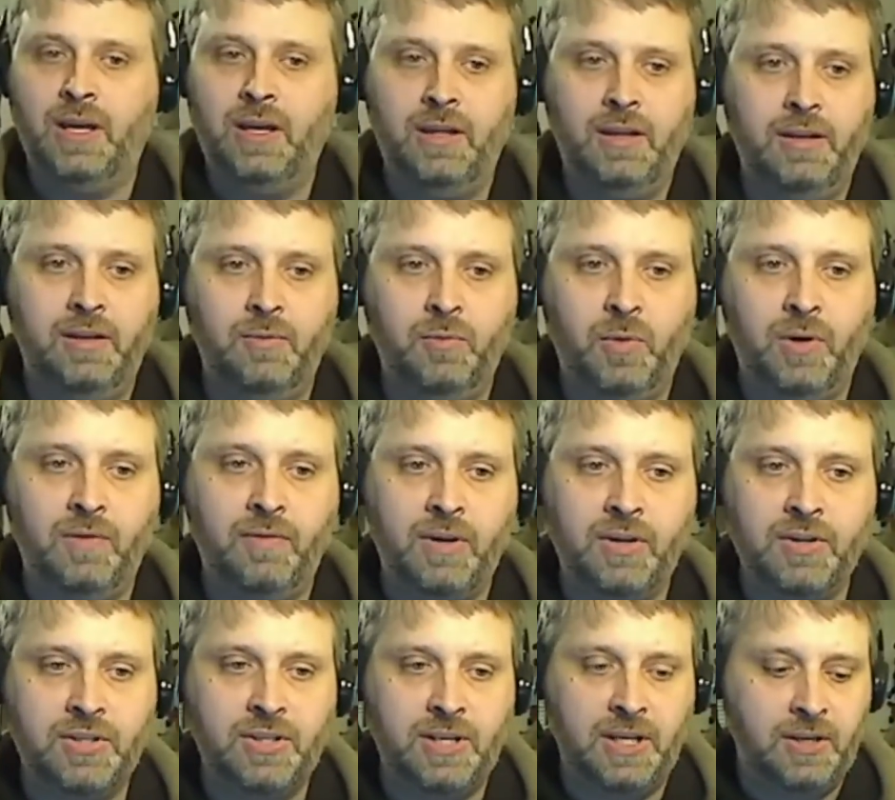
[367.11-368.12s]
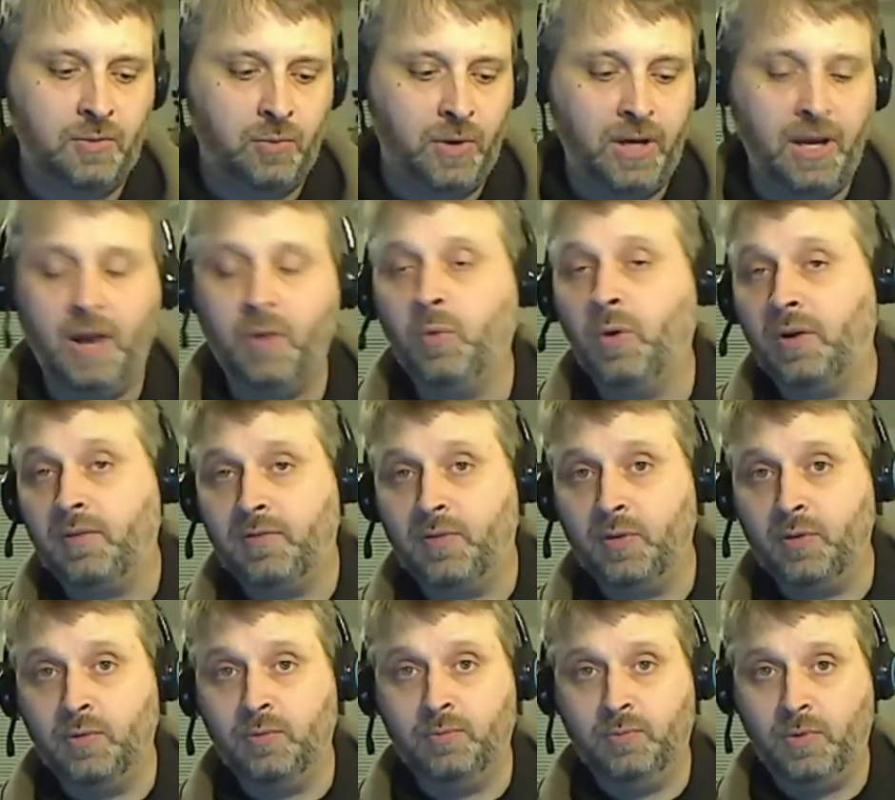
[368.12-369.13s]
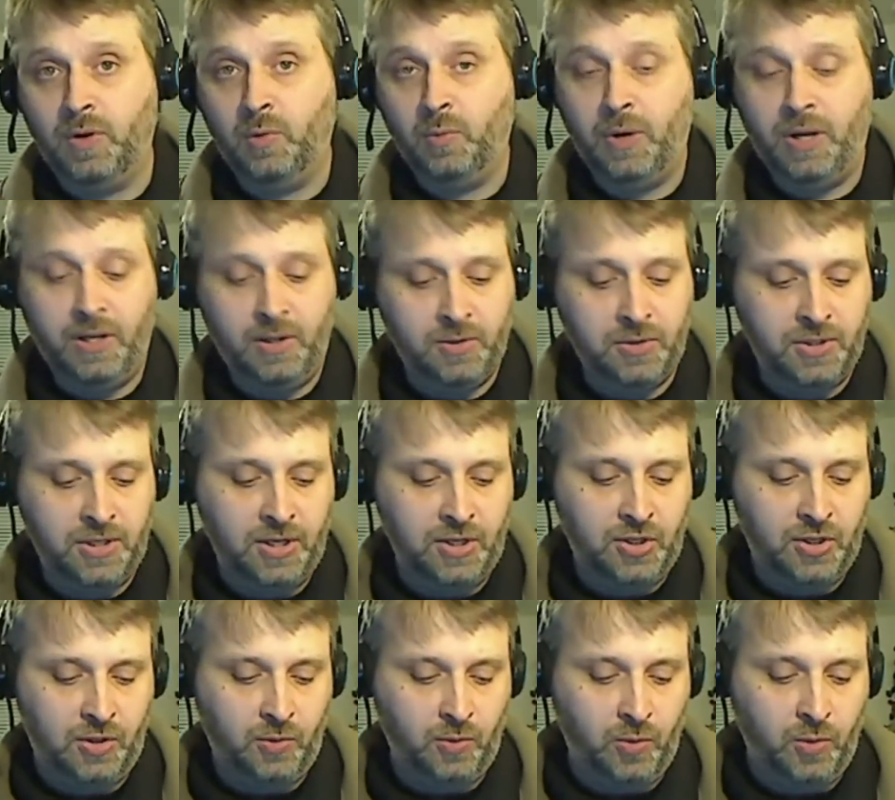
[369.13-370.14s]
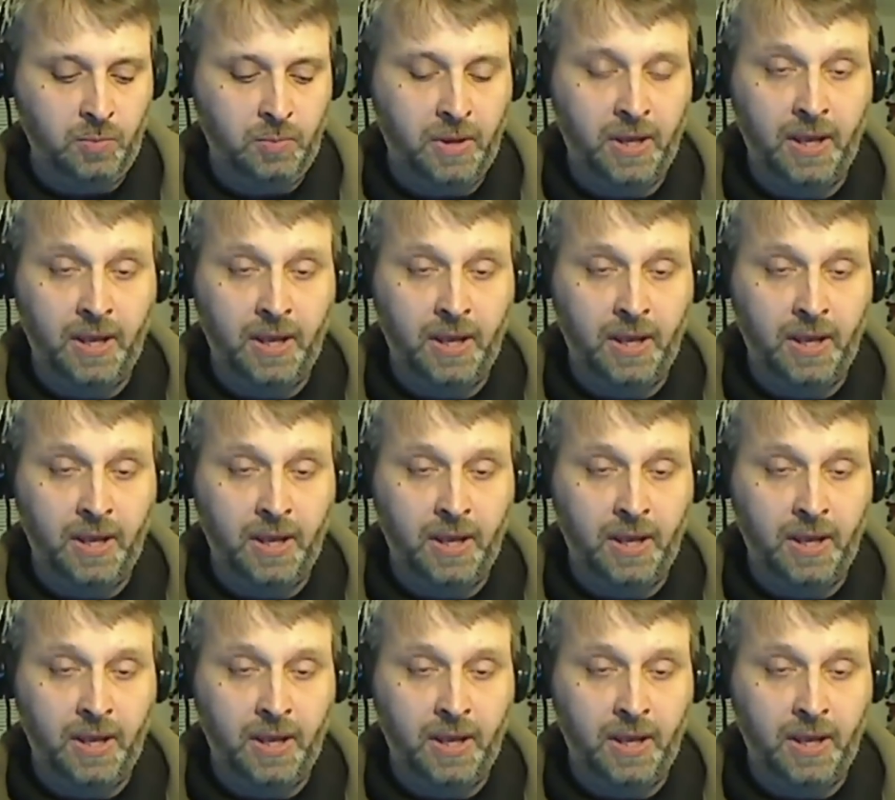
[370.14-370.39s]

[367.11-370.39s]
And one of our state, ra- I work for a radio station group,